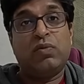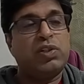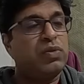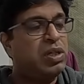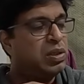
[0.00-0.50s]
which
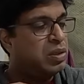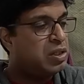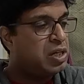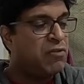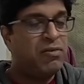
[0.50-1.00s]
will
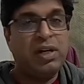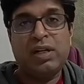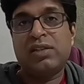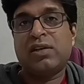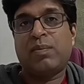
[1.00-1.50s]

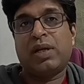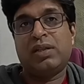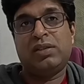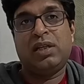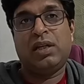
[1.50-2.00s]
definitely
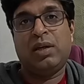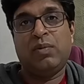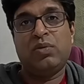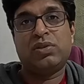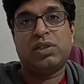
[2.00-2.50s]
suppress the
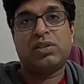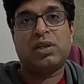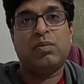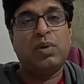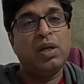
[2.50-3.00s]
immune
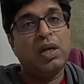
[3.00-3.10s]
system